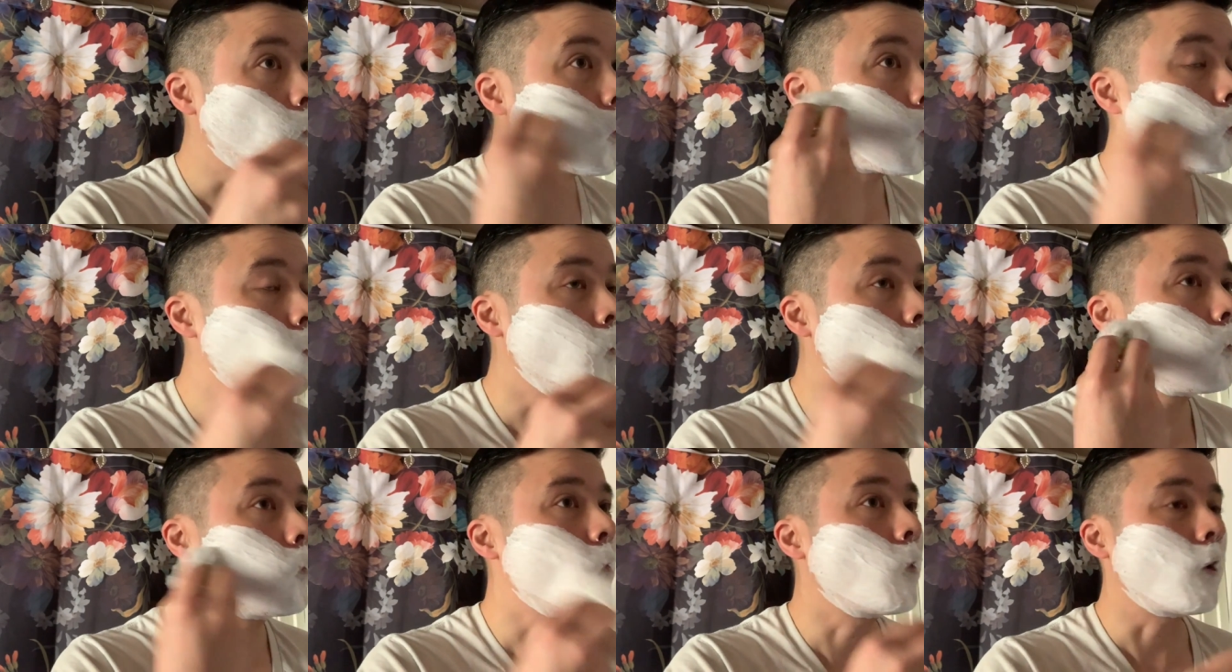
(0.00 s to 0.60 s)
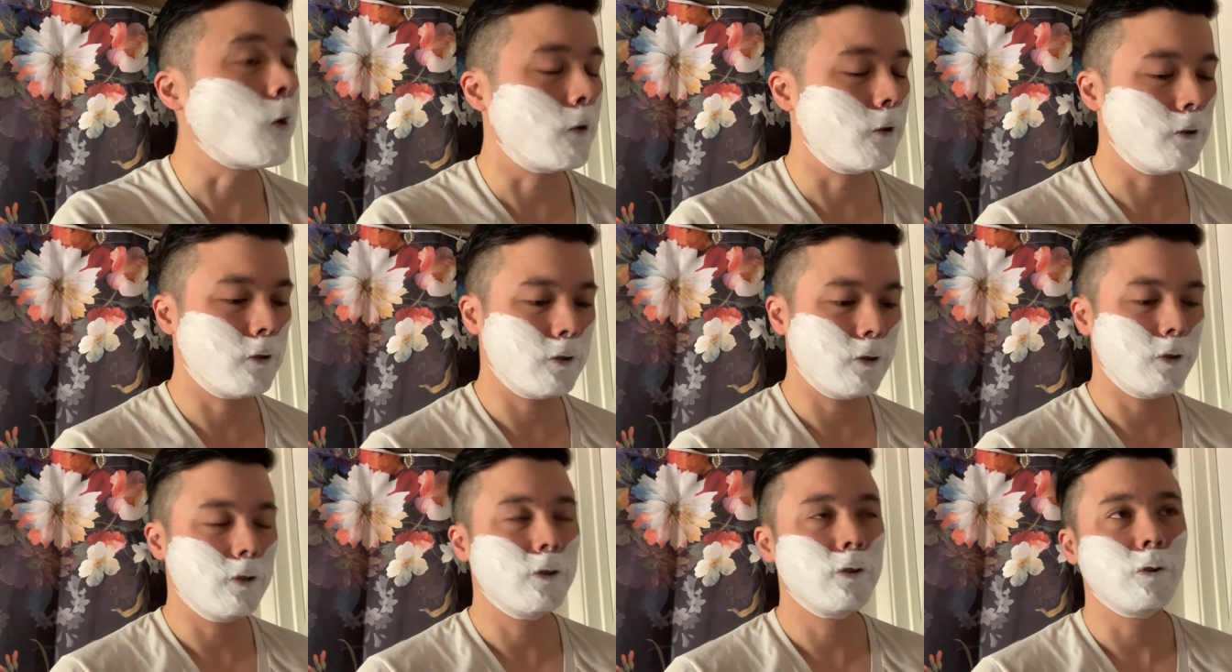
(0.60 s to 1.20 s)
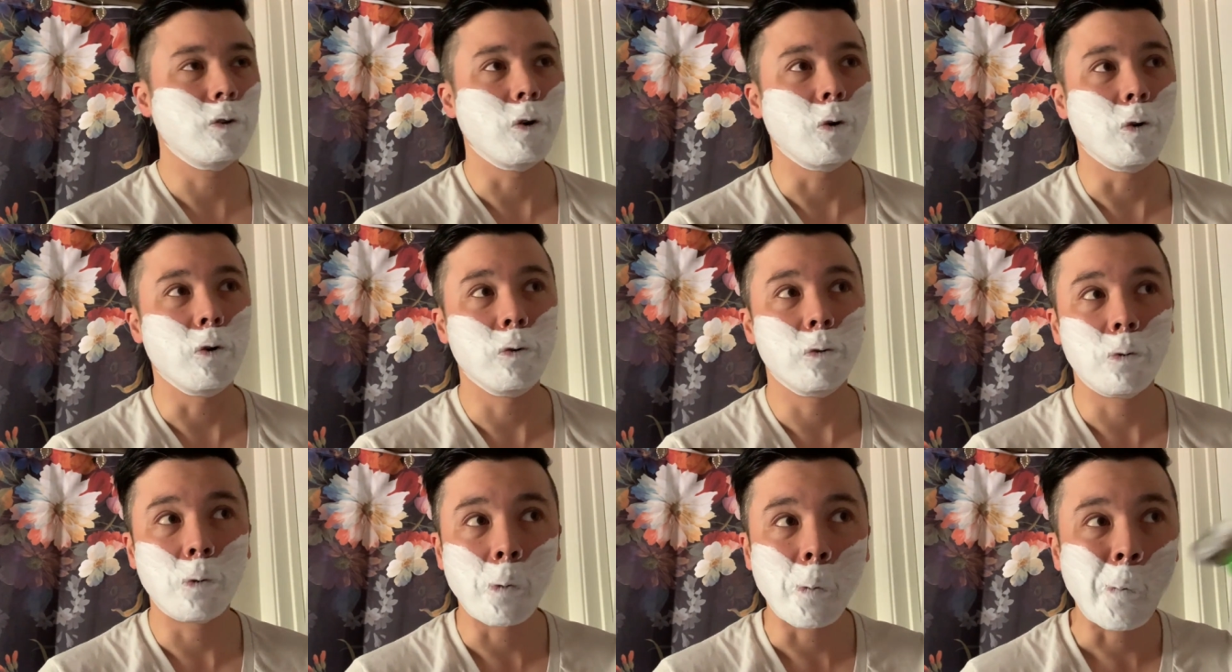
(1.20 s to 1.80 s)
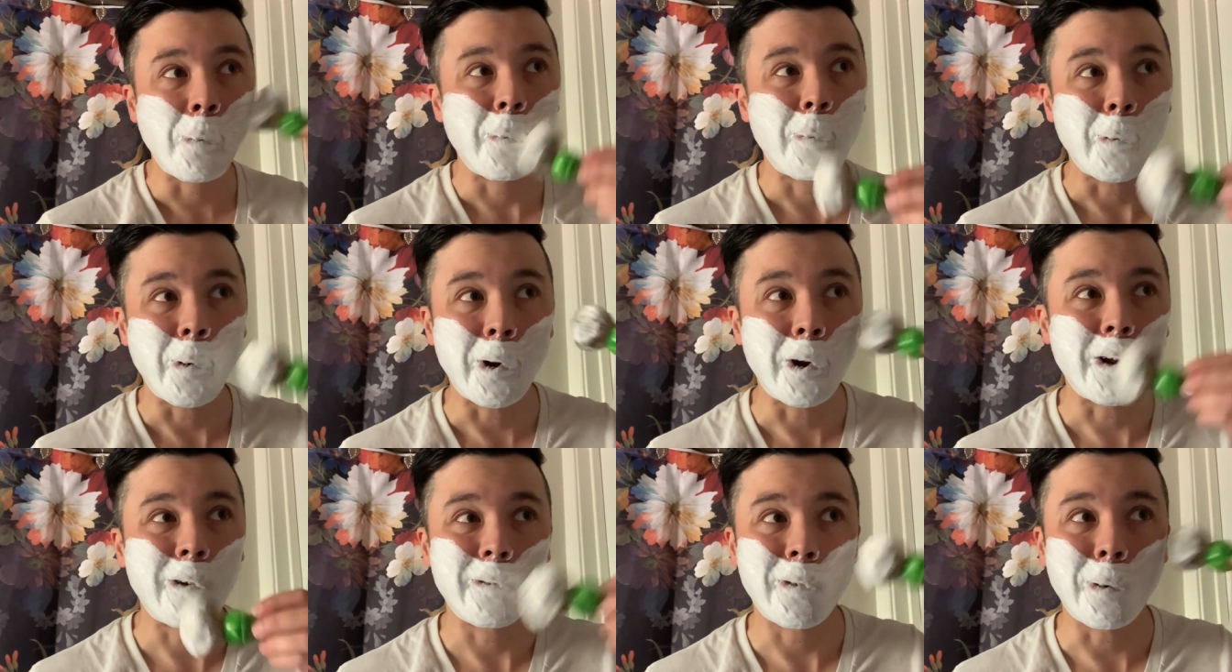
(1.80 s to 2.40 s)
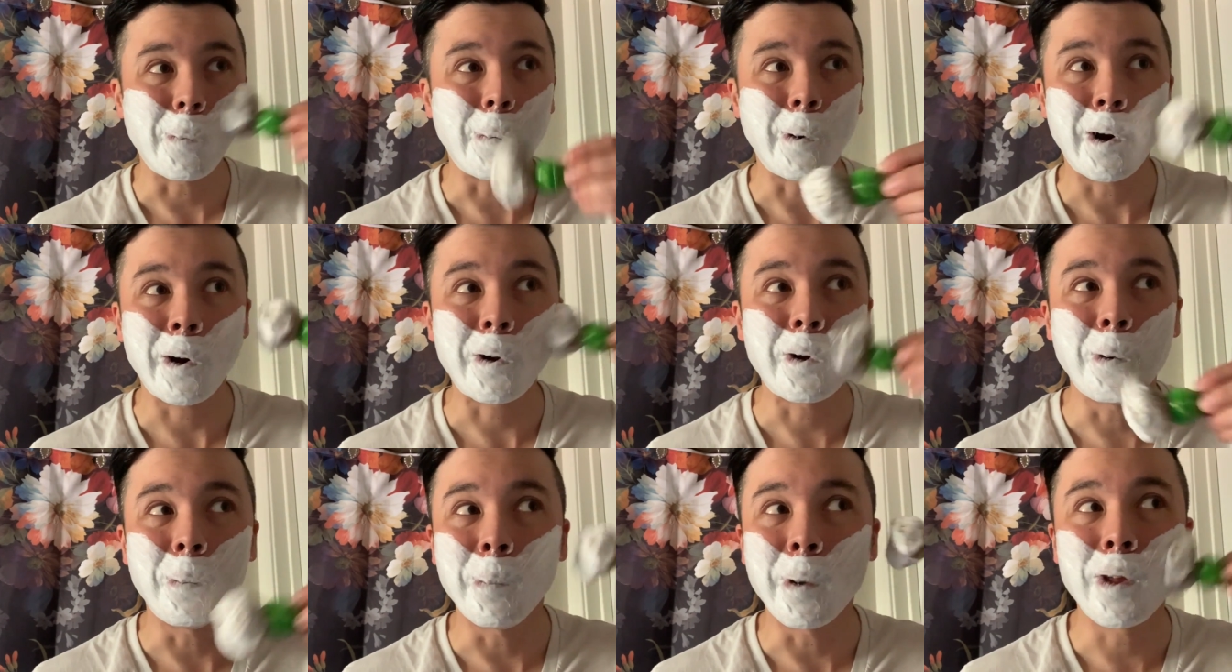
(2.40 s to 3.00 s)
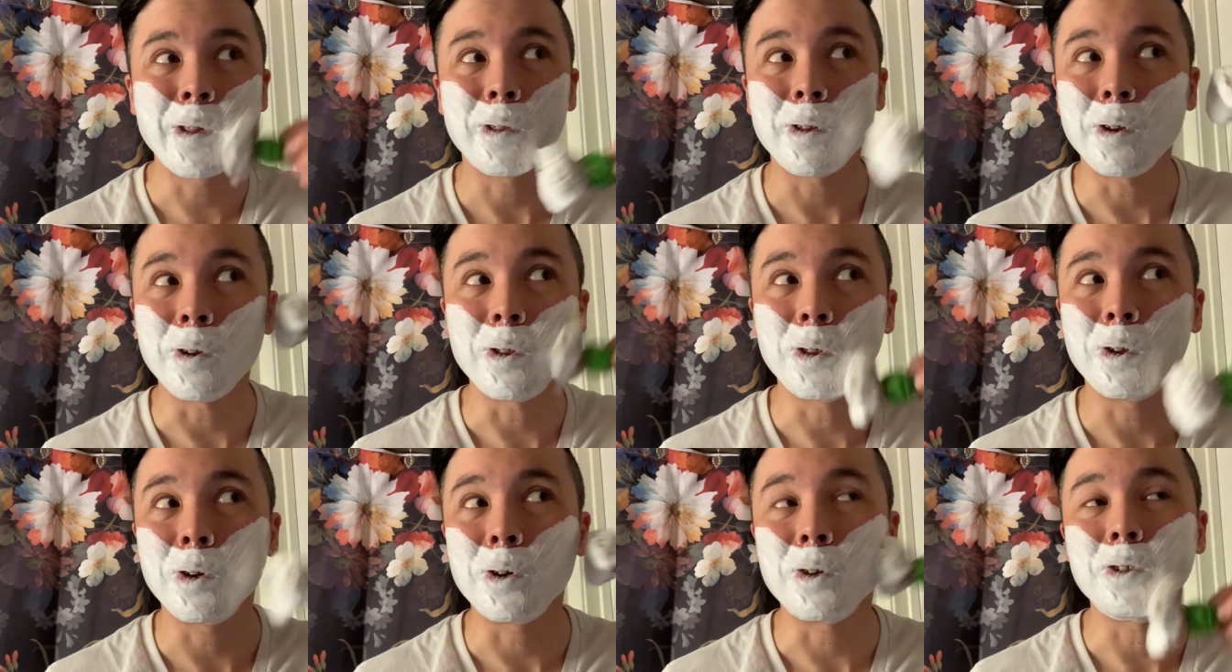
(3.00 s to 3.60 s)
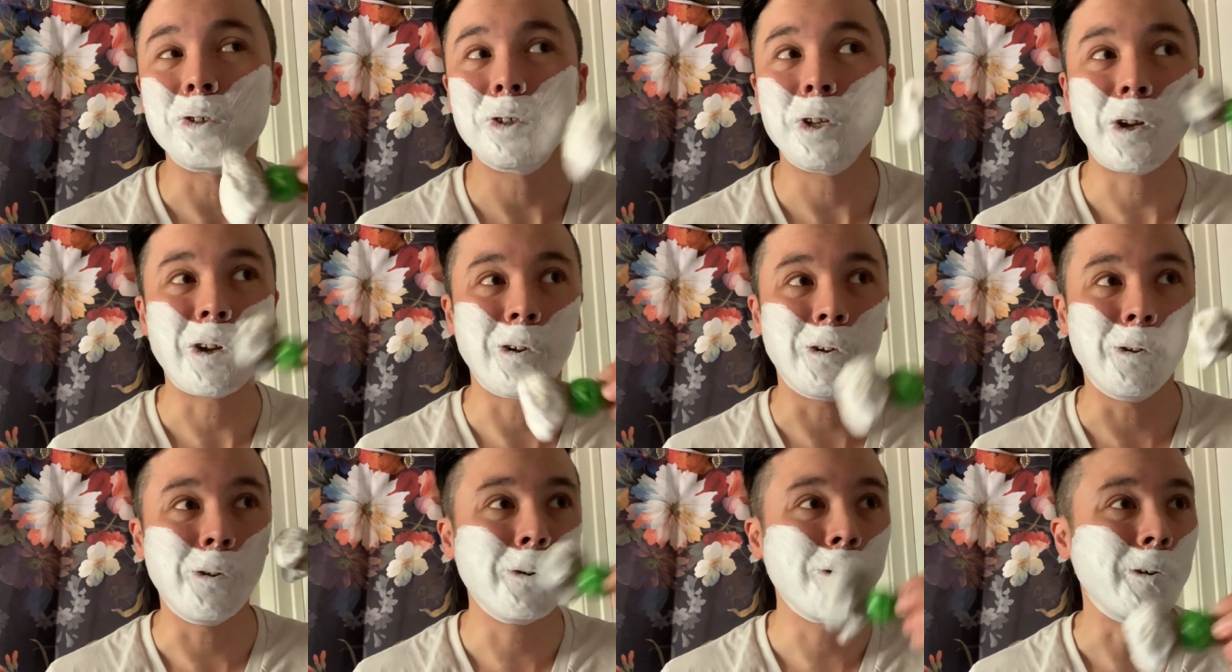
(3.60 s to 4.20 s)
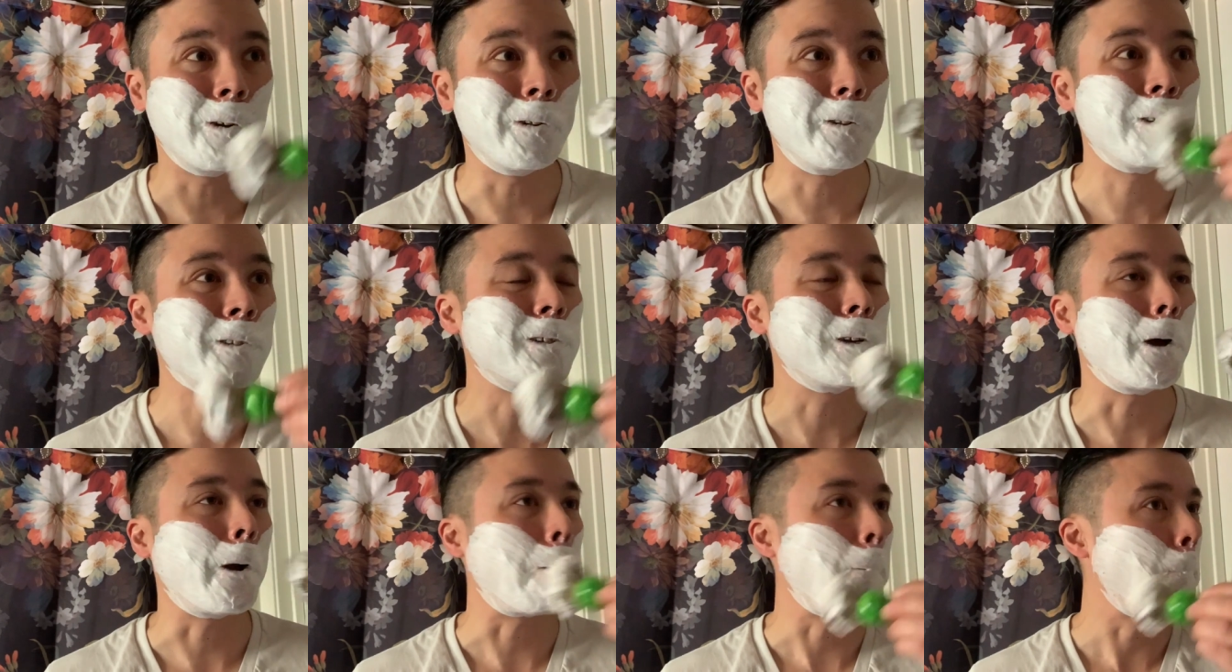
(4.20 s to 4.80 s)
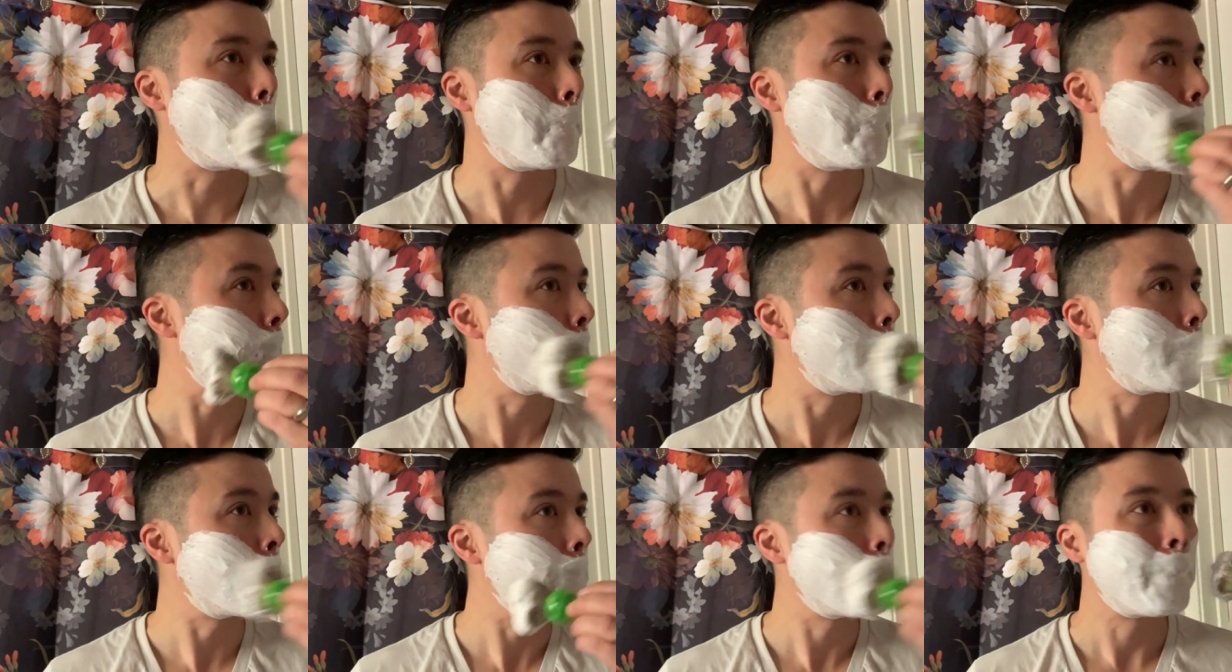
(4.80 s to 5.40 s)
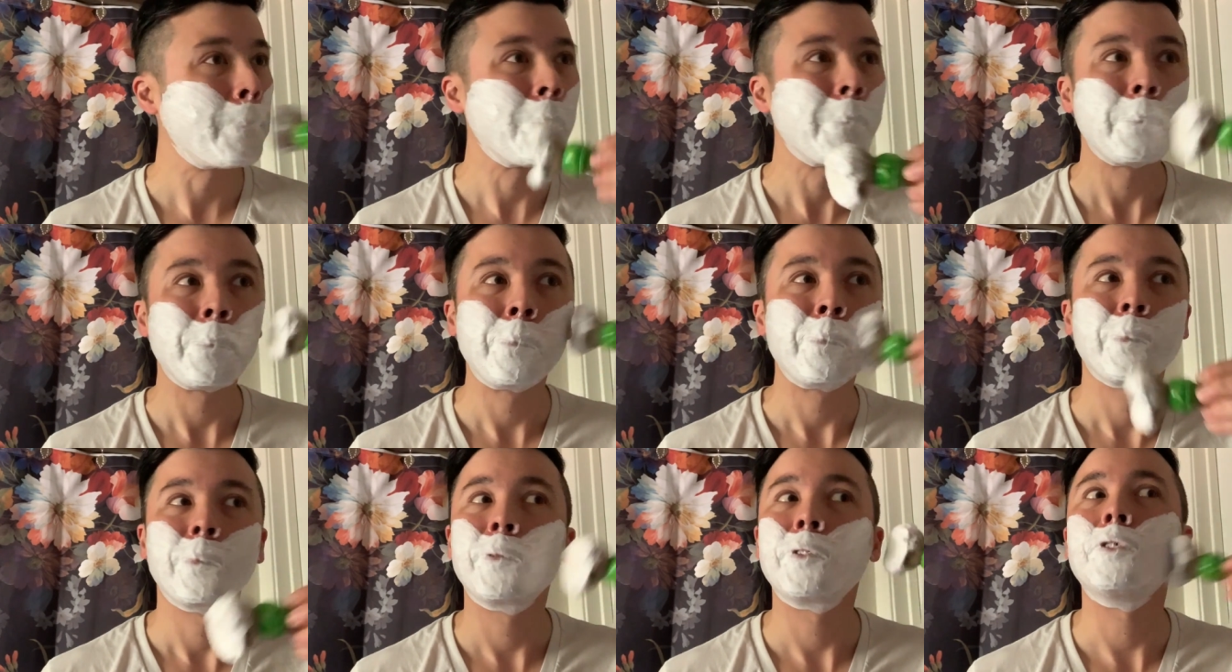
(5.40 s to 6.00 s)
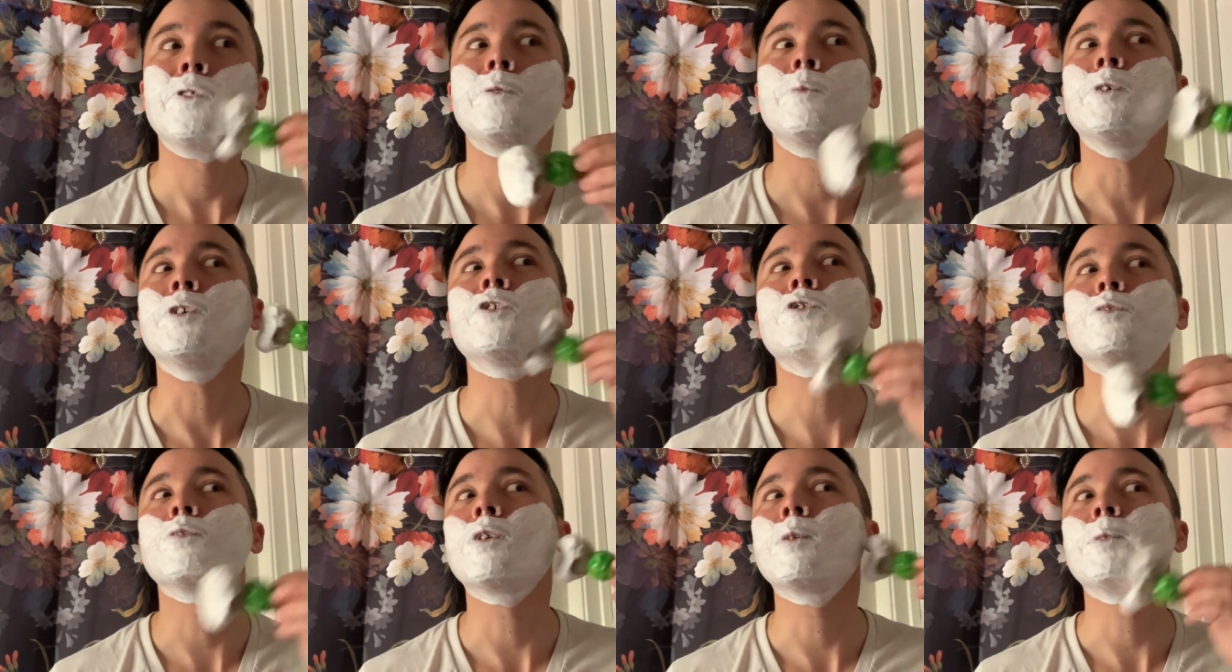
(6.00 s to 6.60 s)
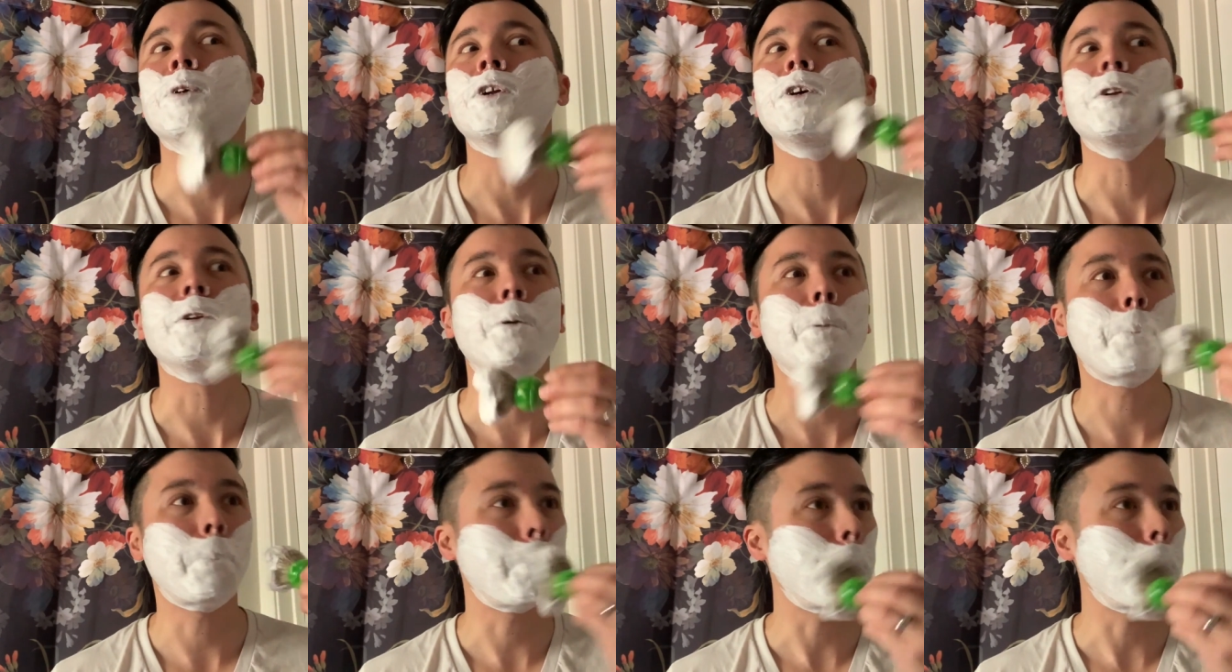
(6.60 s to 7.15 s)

can't do that. Whatever Marco method 30 second load on this guy. You'd be swimming in it.